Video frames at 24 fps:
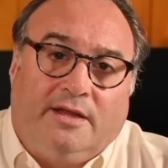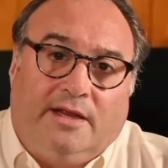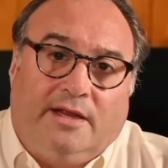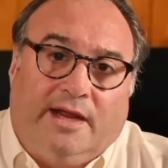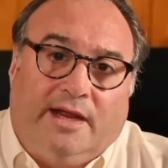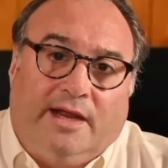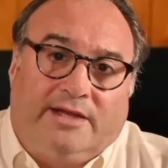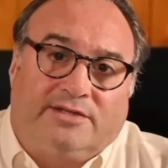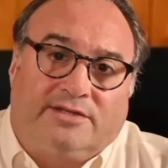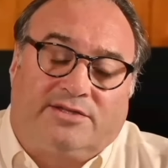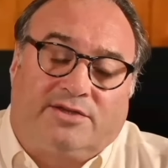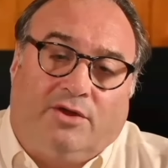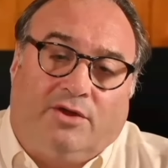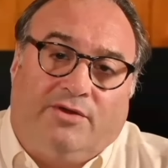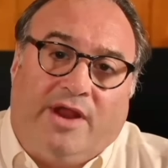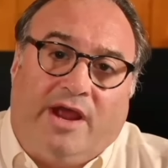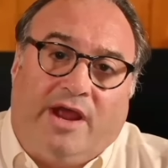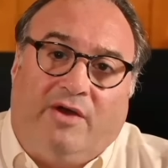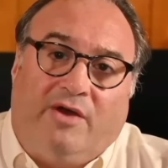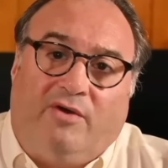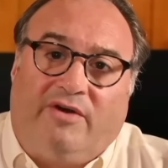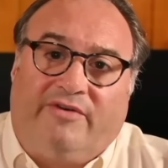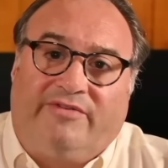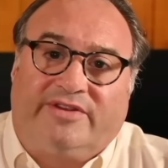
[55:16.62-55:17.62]
and so
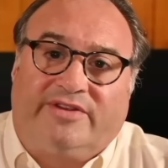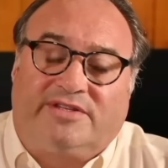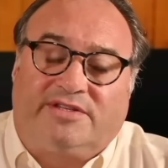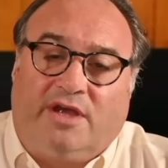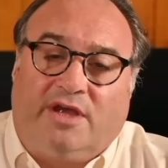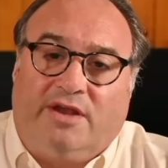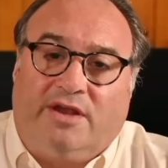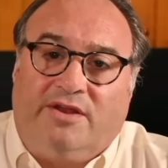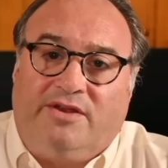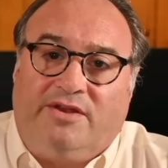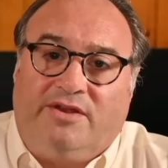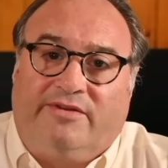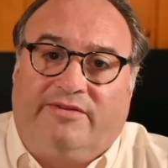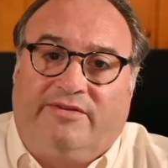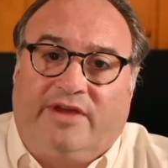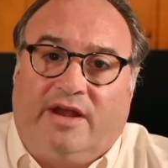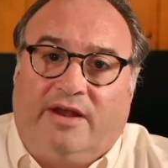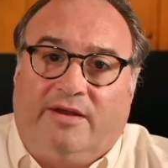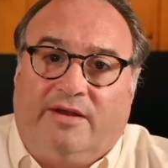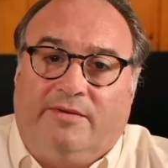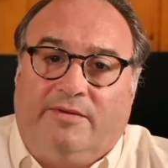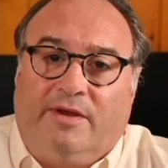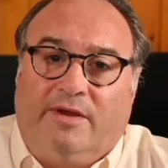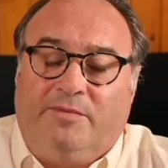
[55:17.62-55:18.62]
now all of a sudden you've got
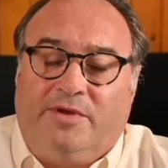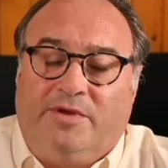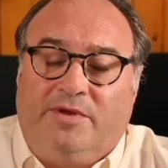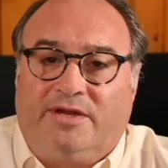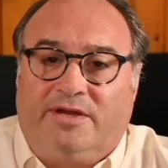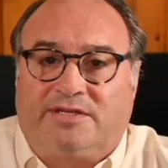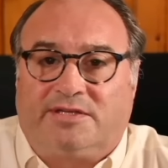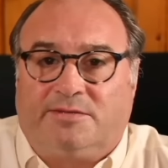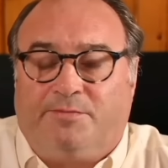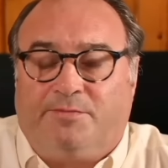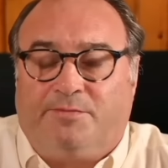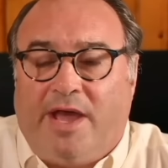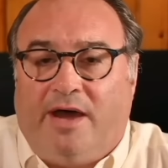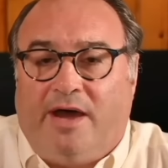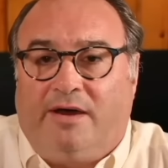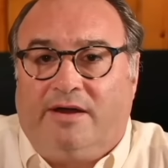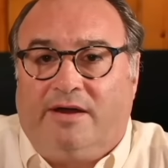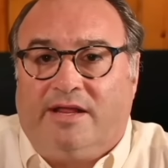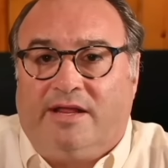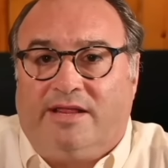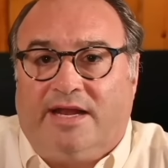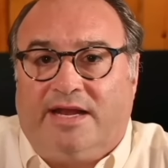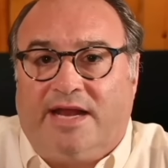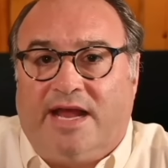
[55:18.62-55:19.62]
a, a
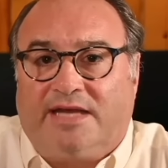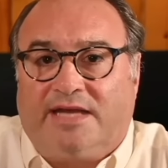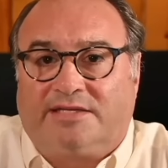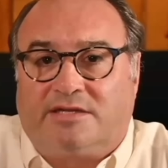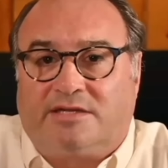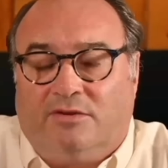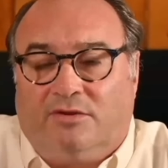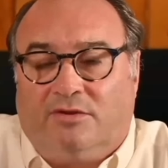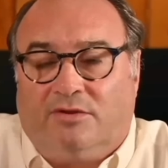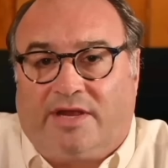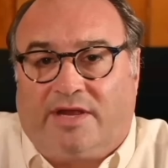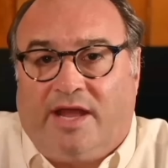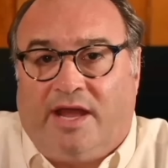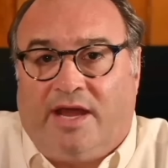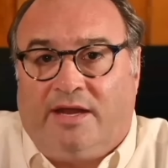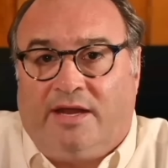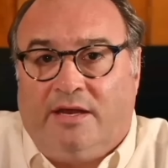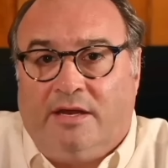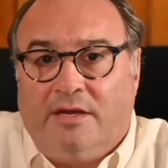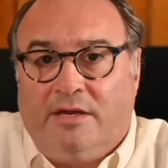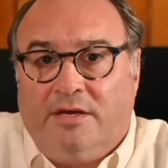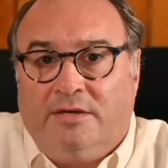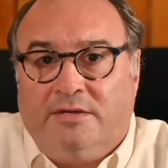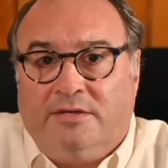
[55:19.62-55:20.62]
municipality that has to look at
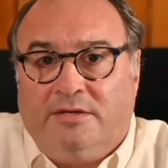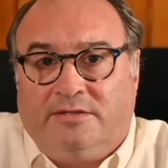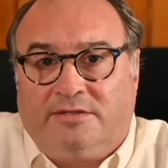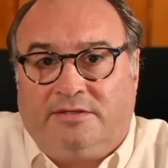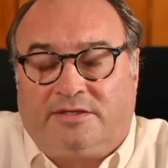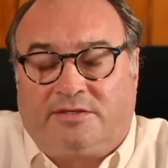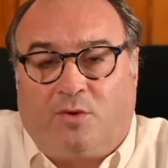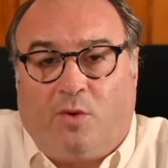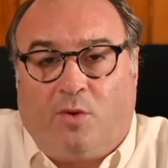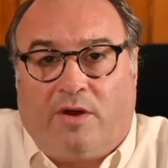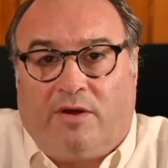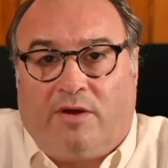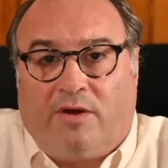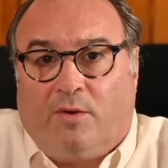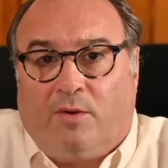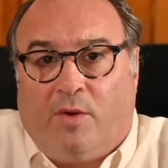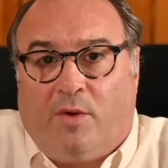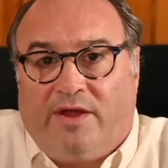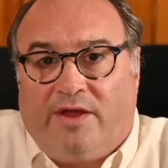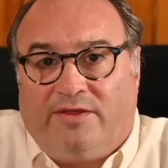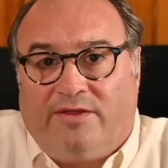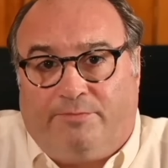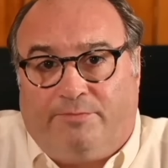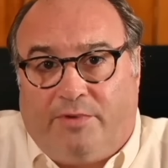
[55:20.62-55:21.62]
squaring
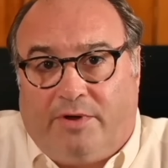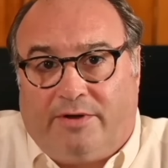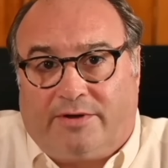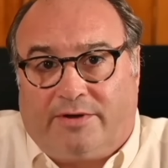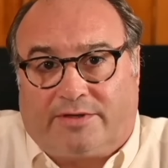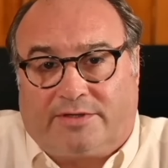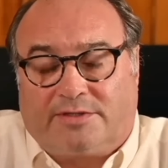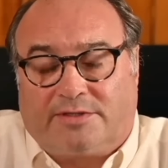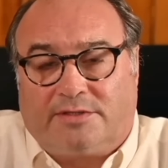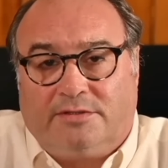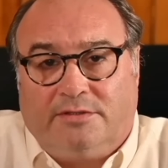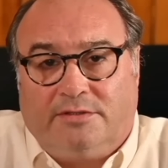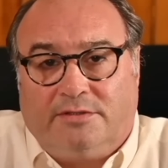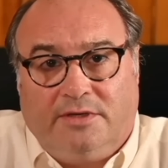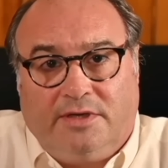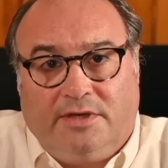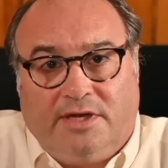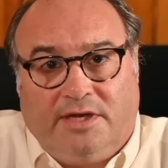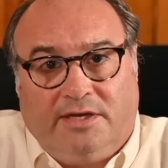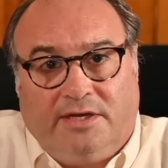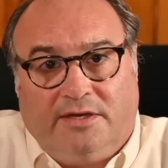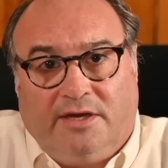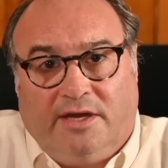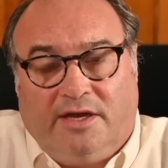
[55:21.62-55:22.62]
away the books
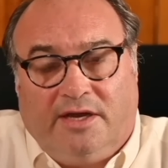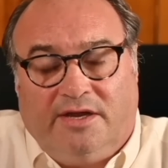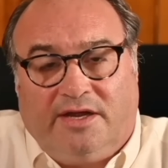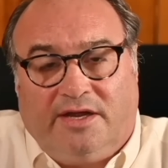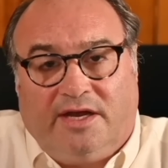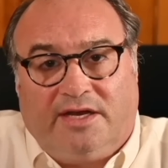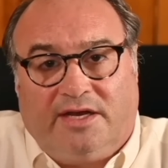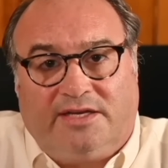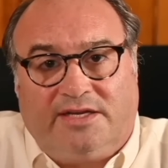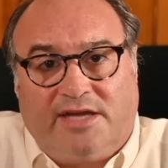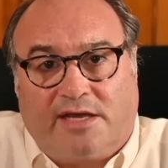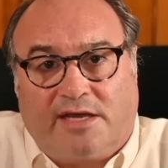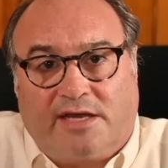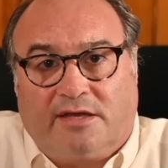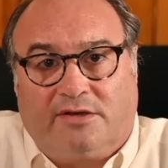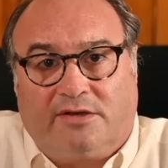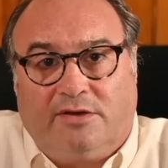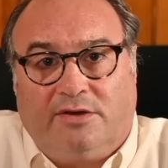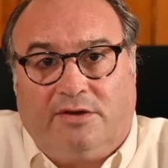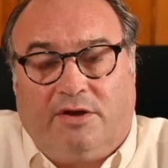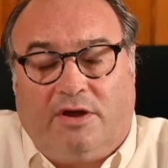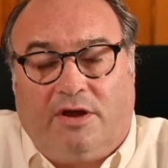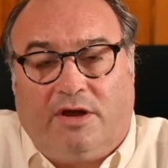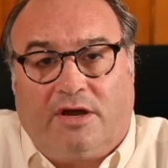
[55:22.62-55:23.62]
and, and you're going to take a
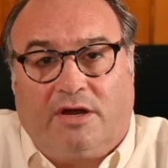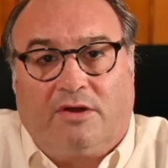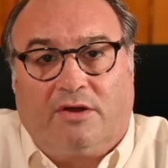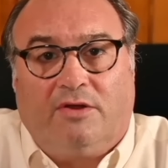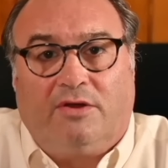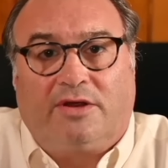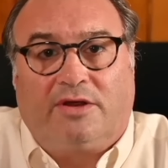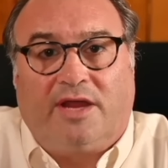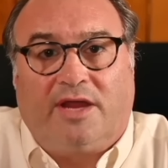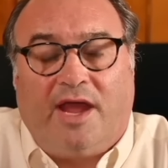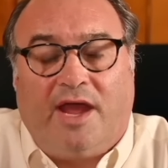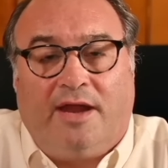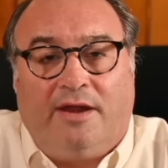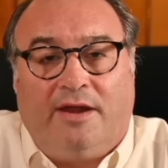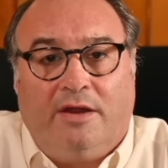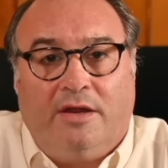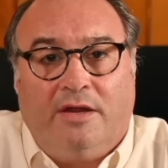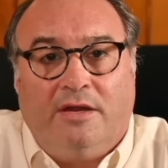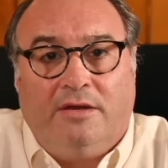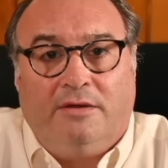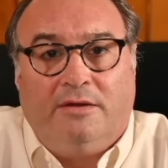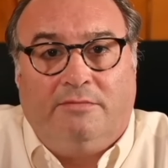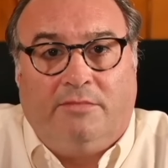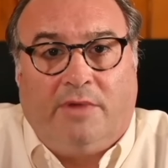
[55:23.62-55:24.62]
good hard look at
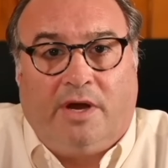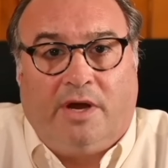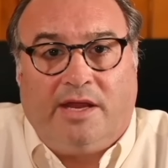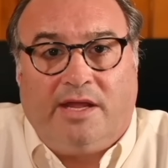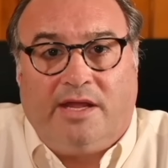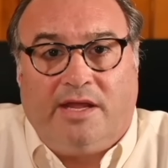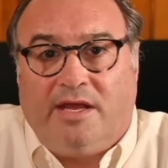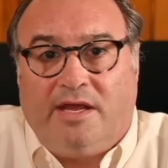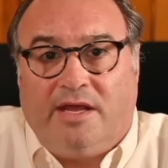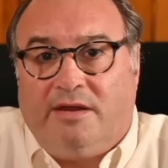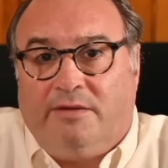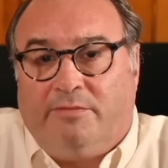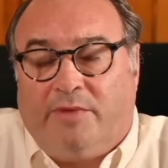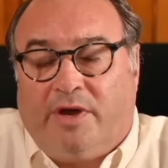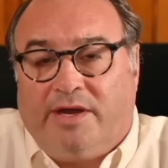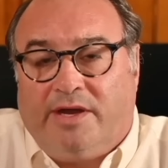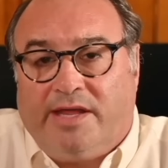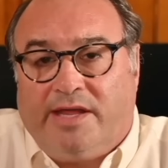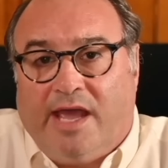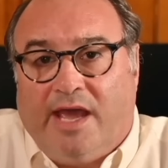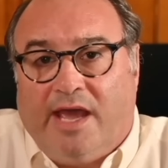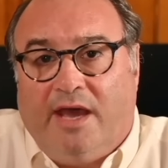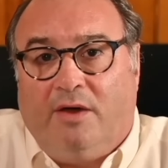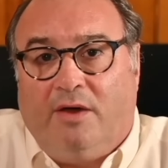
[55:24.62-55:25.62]
money in,
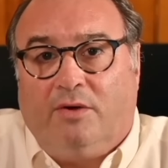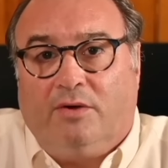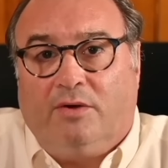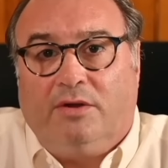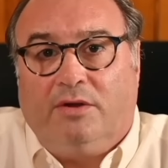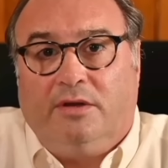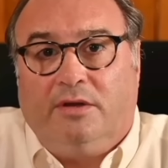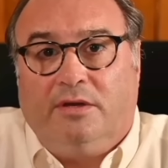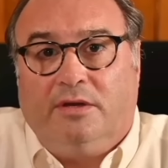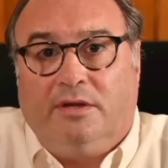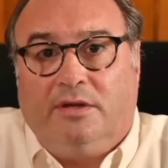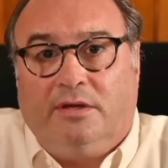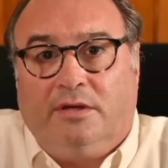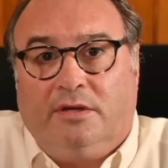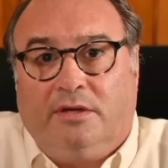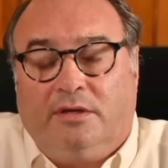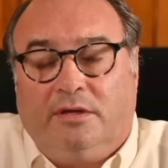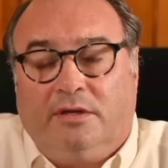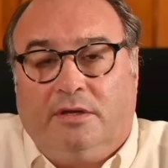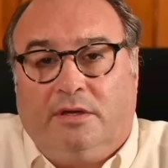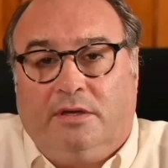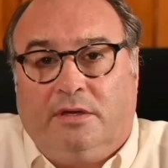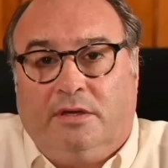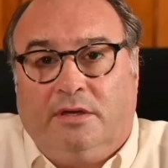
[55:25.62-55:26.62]
money out. And,
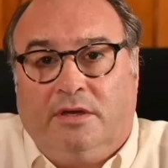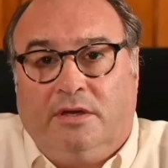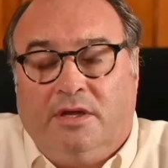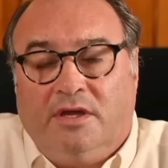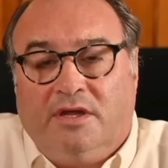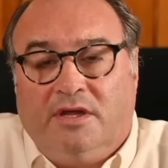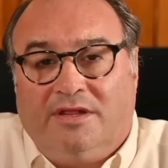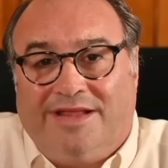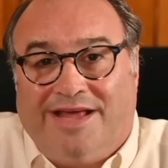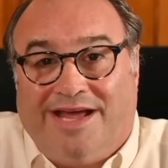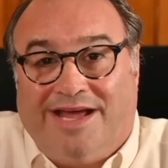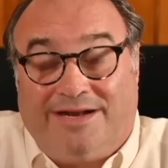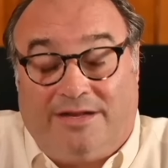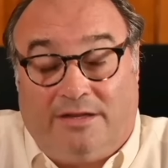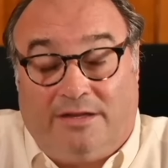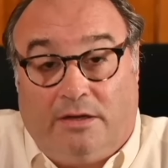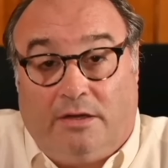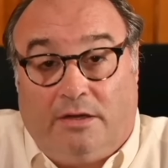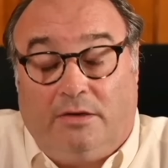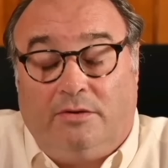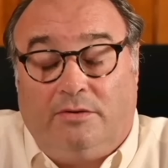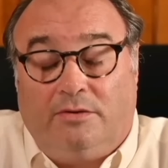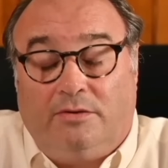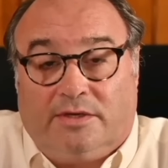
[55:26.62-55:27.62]
and that
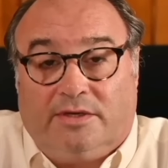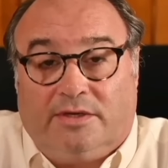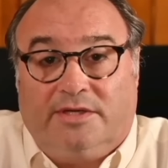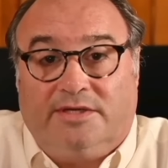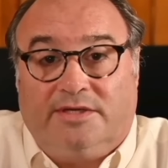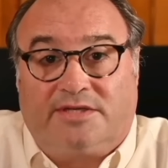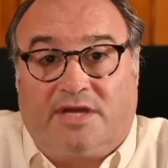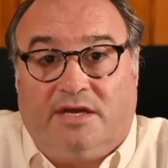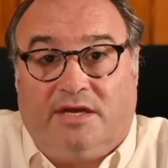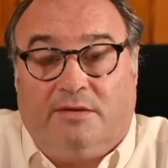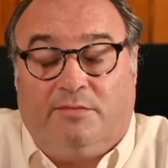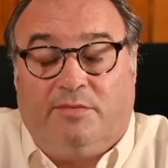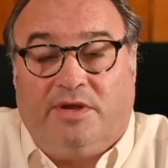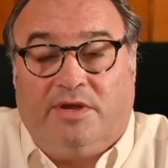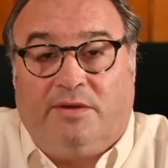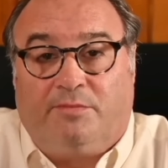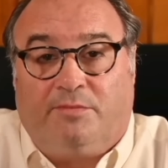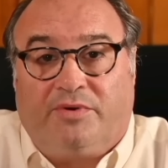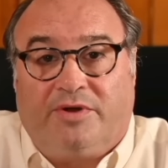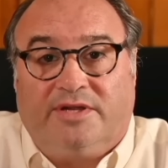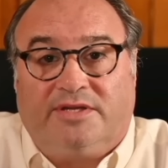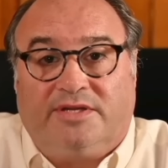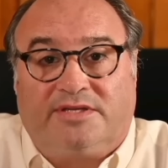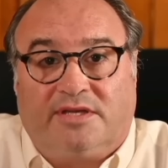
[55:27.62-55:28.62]
alone is going to be a
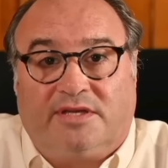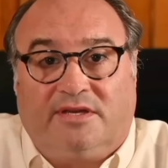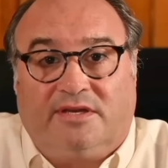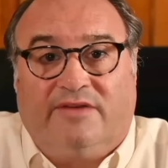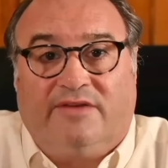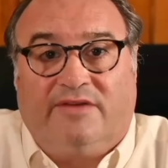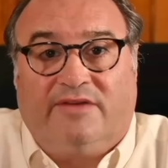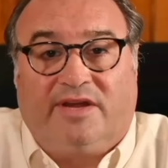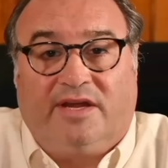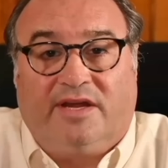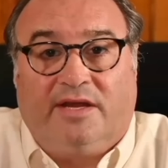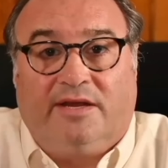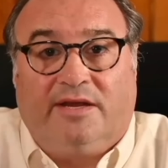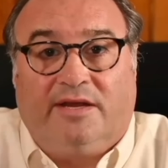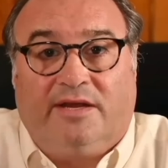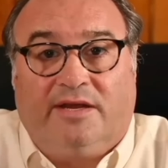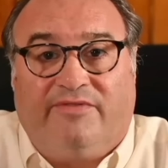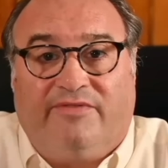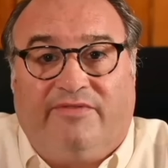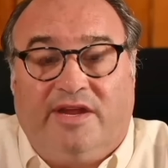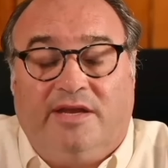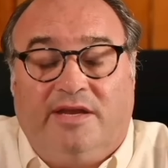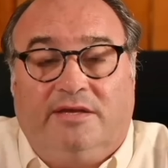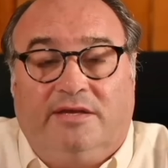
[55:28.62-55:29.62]
pretty significant
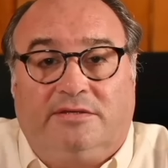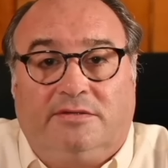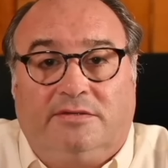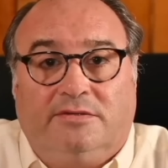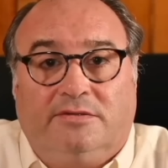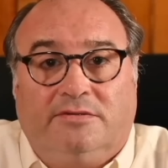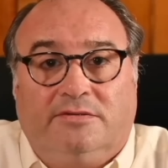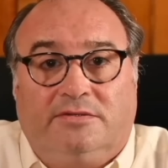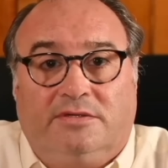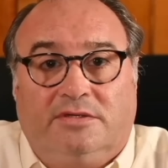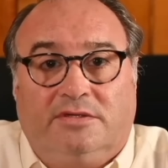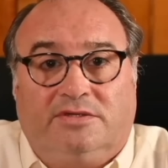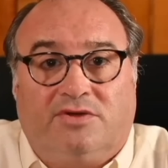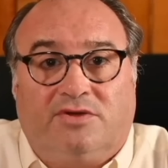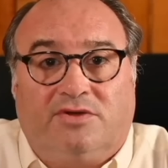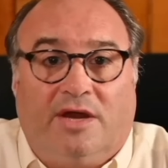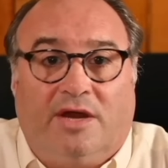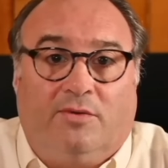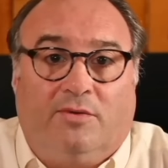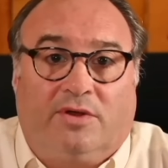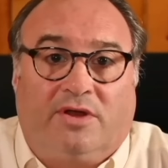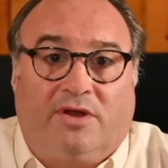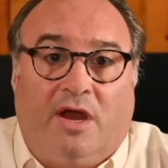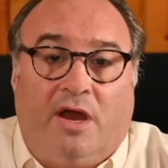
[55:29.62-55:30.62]
feat to, to try
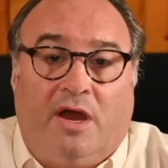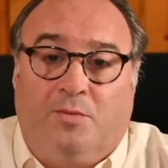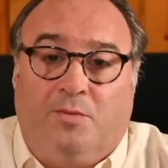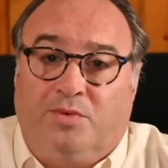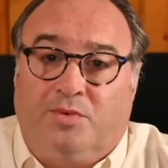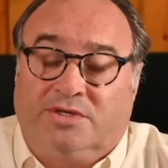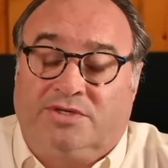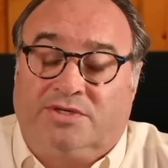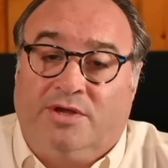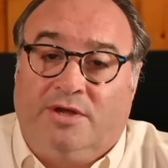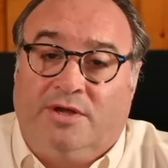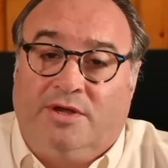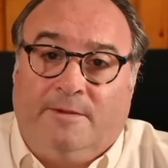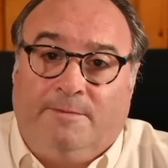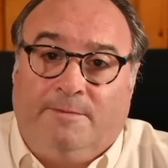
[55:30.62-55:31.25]
to accomplish.